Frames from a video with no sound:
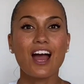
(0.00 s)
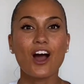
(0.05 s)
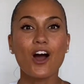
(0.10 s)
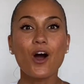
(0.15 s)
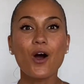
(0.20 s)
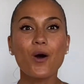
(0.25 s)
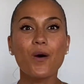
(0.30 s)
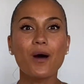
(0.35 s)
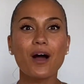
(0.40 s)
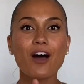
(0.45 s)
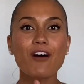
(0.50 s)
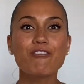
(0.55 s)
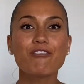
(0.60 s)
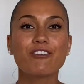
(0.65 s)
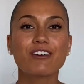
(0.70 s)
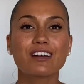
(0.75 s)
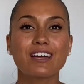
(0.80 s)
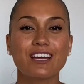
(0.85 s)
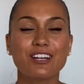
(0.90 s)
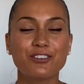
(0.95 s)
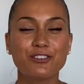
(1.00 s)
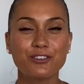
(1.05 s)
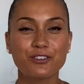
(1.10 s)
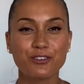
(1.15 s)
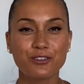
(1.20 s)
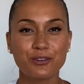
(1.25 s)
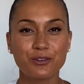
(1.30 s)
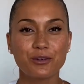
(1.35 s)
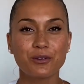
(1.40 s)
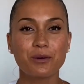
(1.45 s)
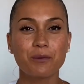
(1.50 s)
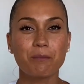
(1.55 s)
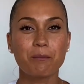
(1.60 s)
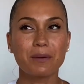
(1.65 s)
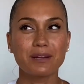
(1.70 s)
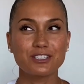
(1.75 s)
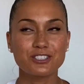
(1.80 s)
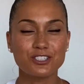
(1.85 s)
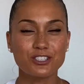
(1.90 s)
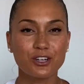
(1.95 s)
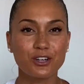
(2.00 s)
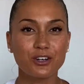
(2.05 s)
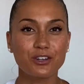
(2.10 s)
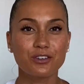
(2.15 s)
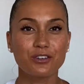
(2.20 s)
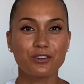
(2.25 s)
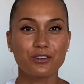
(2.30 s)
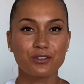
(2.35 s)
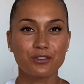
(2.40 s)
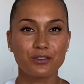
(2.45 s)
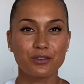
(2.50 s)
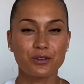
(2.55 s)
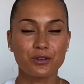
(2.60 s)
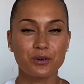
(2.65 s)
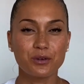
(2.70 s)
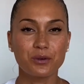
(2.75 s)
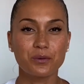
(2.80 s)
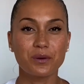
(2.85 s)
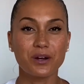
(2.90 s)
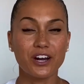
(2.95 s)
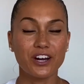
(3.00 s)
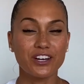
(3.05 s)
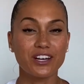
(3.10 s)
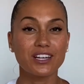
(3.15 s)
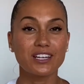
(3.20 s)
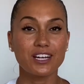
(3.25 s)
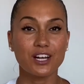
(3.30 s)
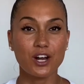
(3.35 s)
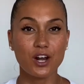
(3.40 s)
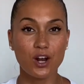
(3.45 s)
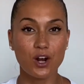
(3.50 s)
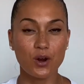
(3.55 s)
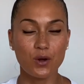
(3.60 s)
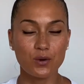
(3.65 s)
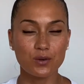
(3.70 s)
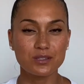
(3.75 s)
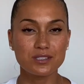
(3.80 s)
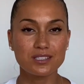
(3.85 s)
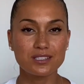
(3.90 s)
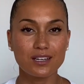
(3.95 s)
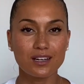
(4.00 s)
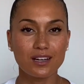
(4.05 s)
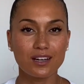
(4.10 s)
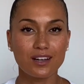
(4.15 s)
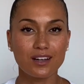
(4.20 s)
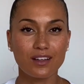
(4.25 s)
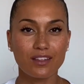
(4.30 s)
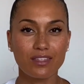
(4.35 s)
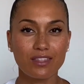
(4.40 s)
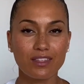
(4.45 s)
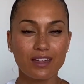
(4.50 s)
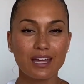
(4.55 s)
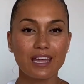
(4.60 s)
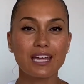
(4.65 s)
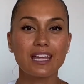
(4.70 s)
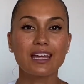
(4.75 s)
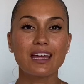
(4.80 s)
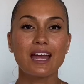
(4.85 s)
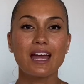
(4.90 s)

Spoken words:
Oh, I forget to mention to you regarding the clothes thing.